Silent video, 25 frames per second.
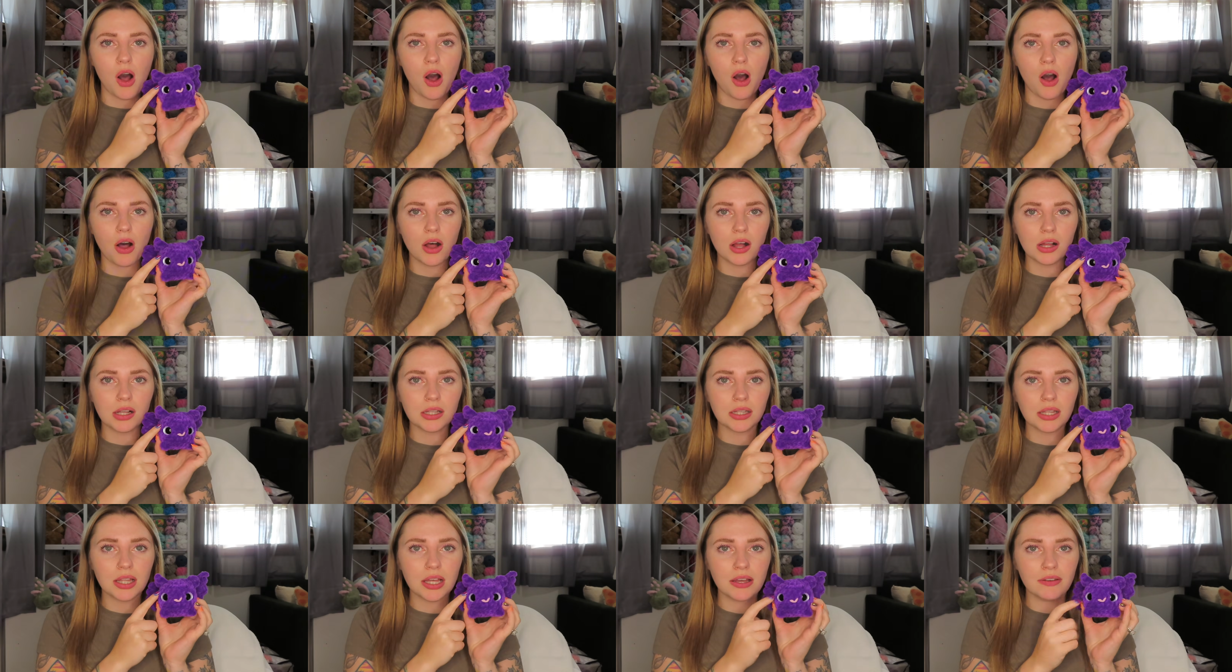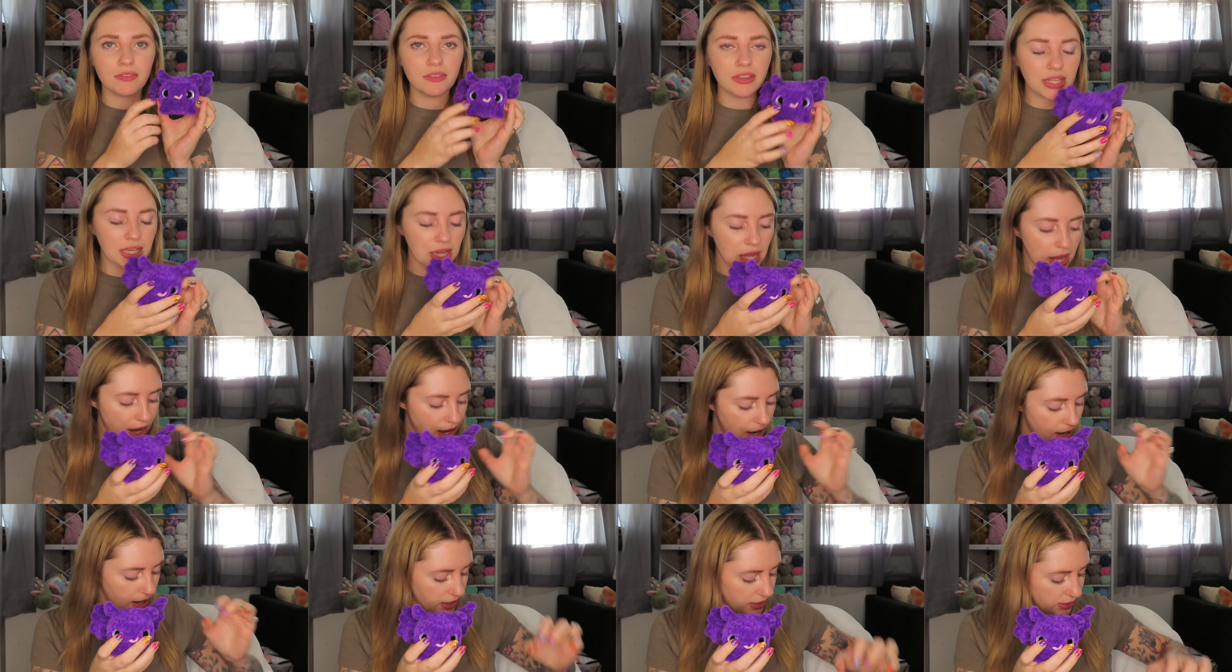All of the
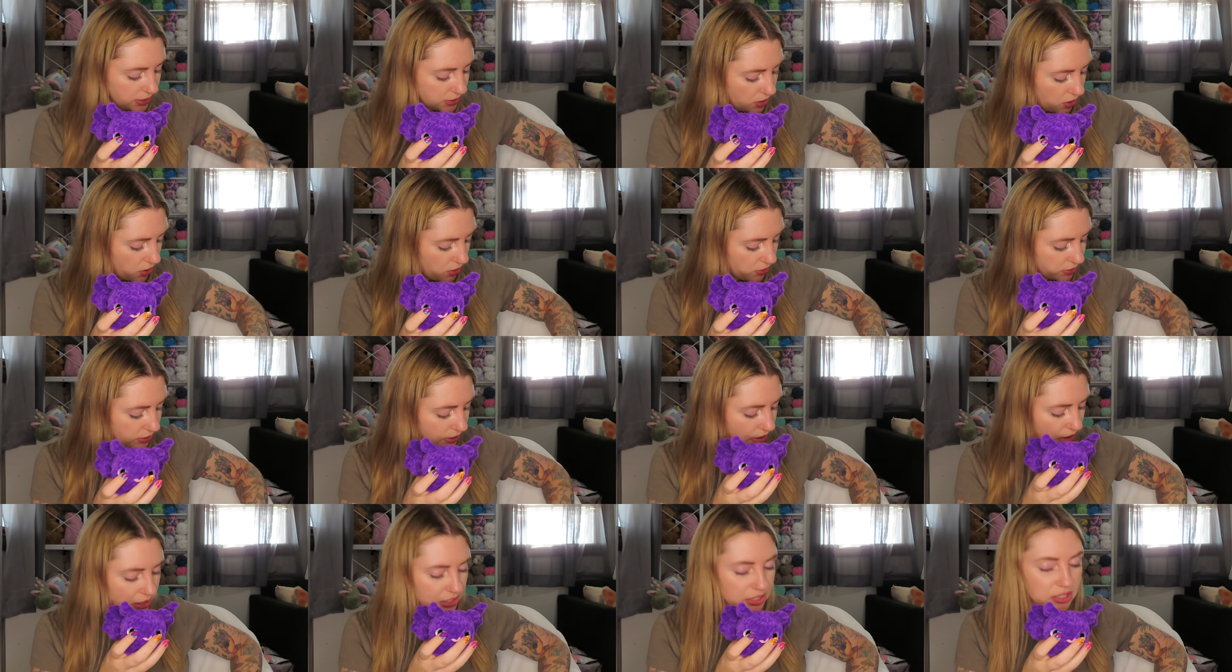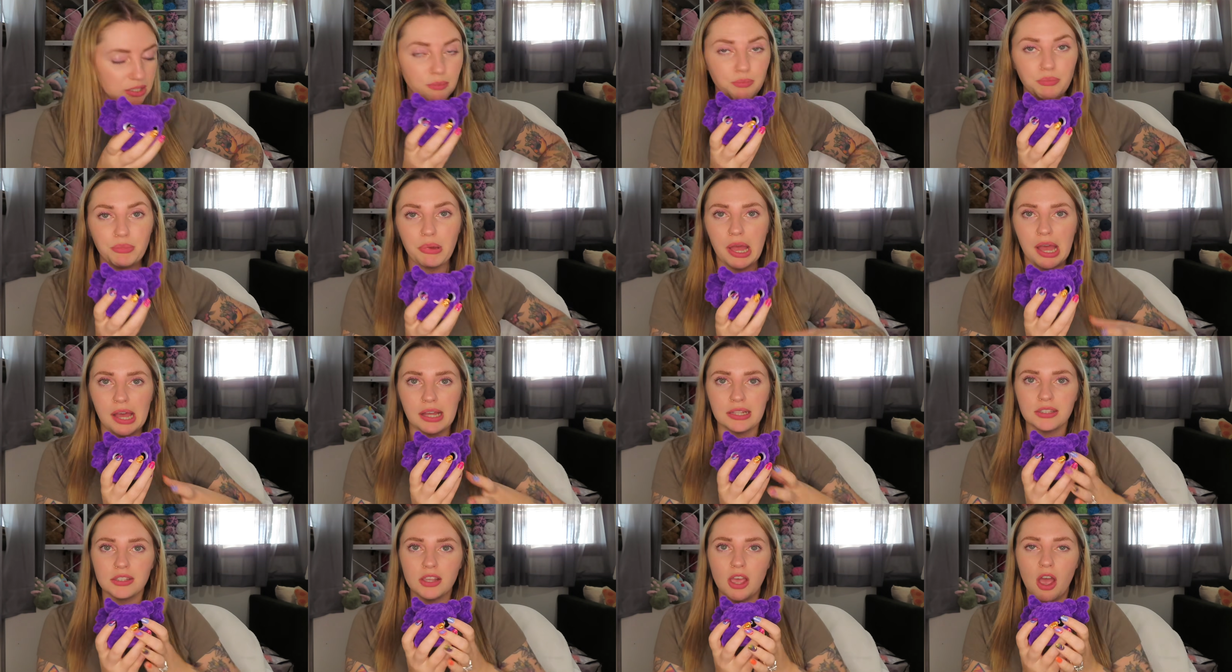eyes on these
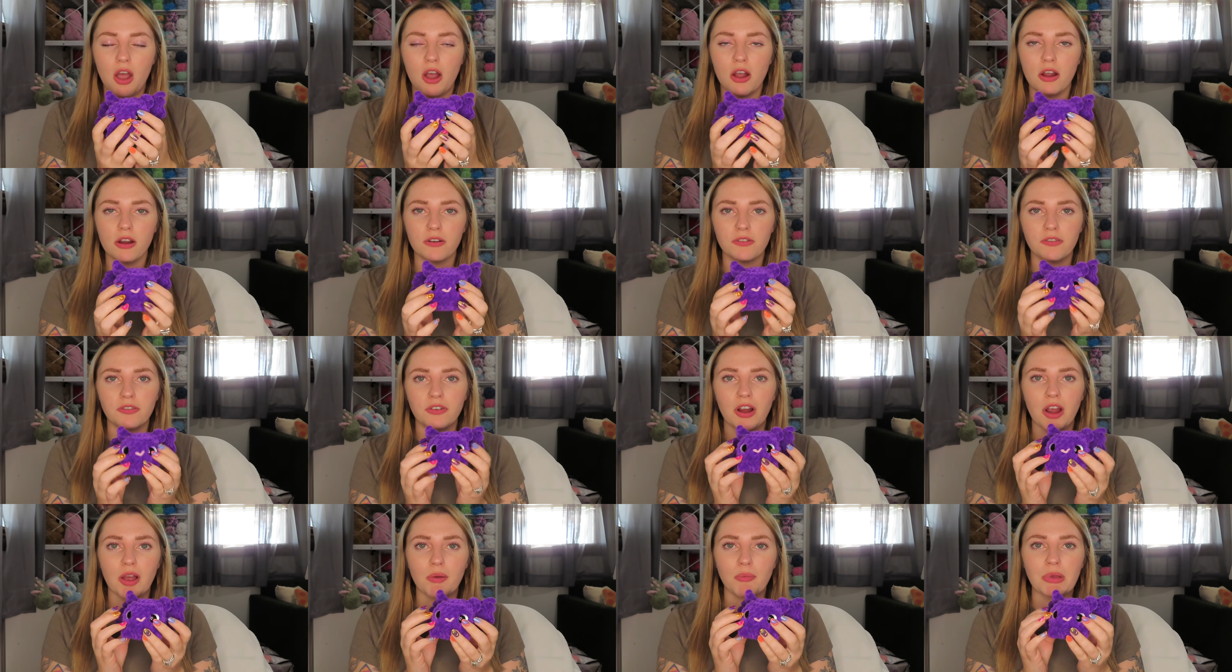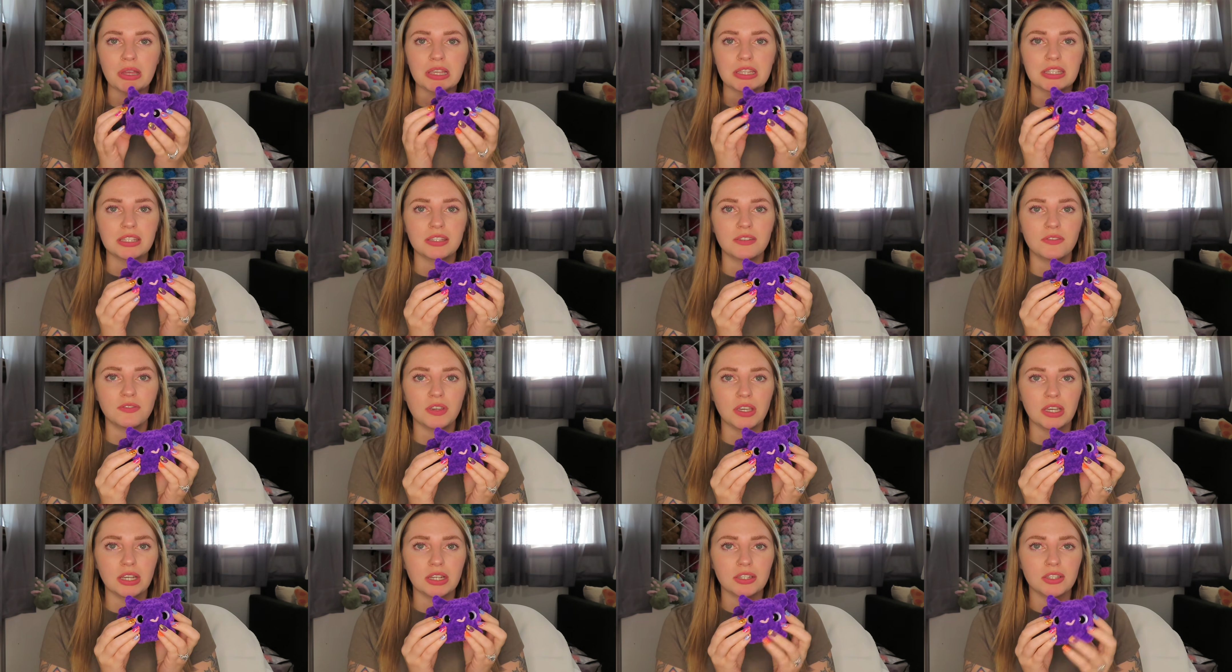bats are from
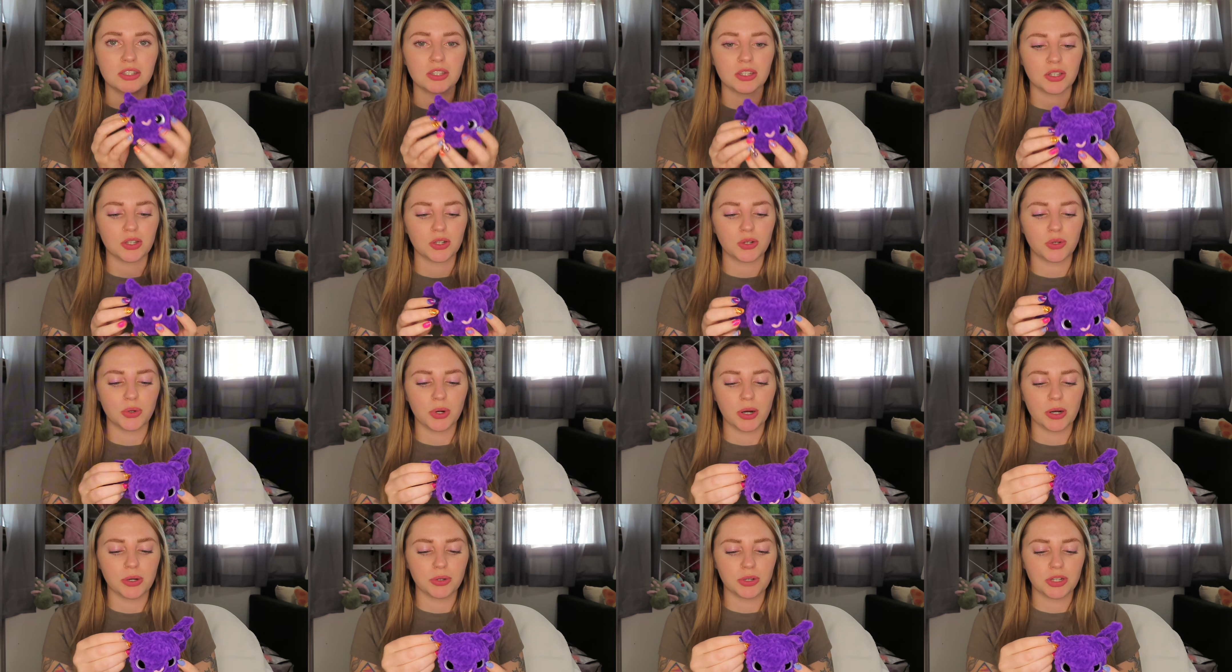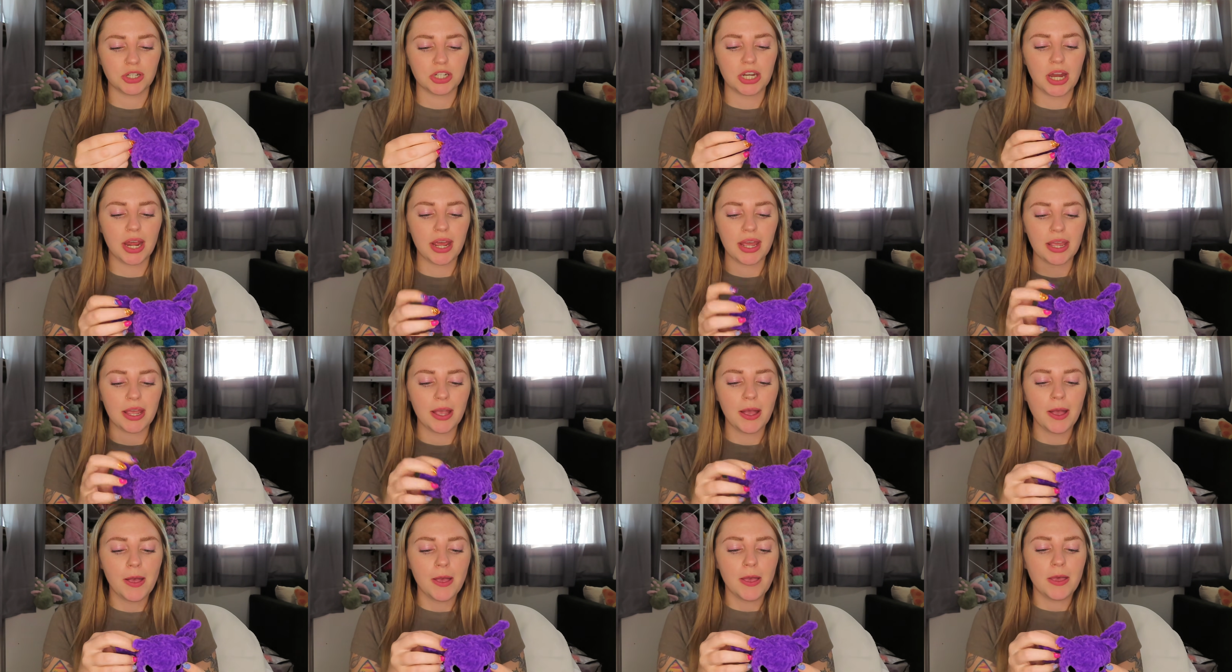Sphinx
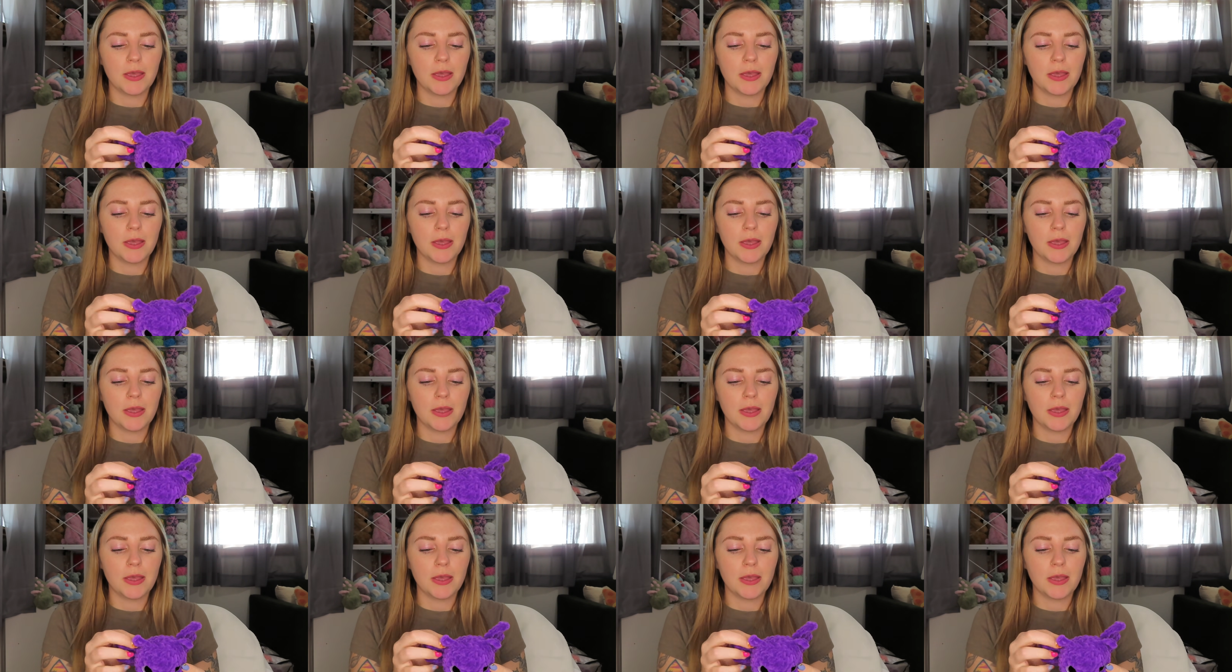Crochet,